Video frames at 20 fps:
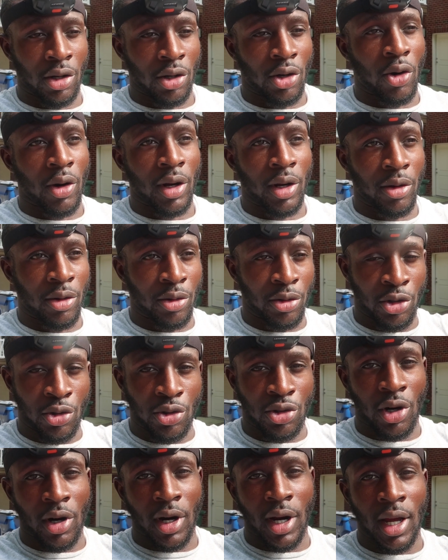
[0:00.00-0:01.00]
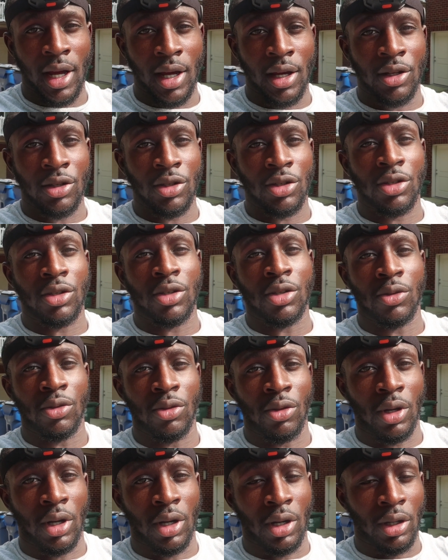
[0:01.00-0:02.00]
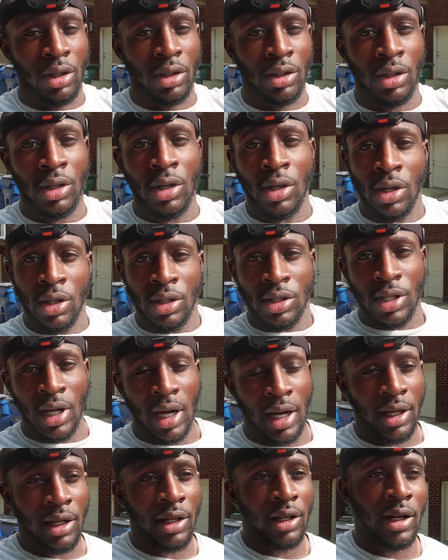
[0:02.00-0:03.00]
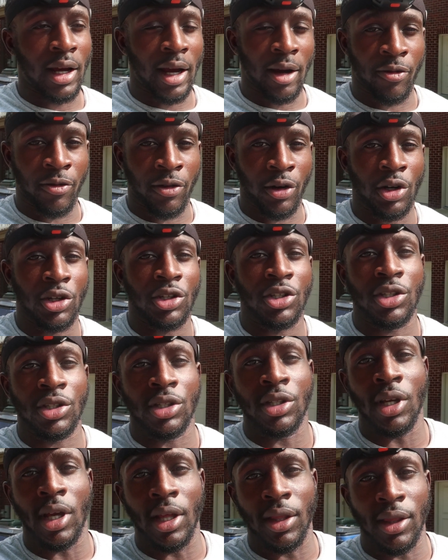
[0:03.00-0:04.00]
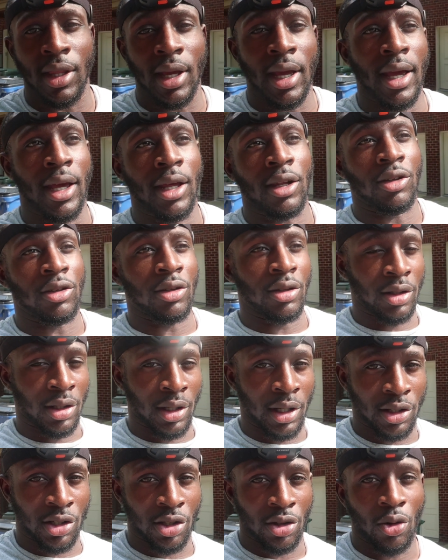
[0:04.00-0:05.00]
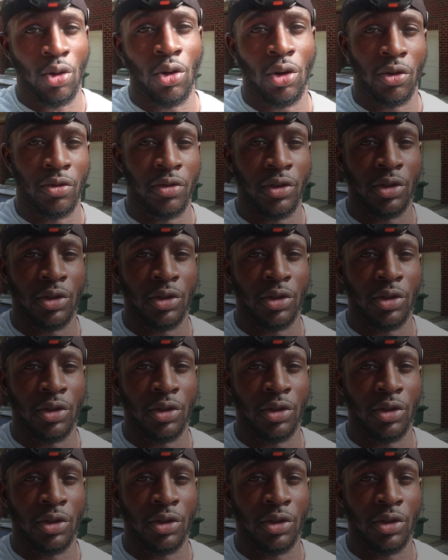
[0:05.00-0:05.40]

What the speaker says: going to go ahead and use our hands to tighten it at first and then get to the oil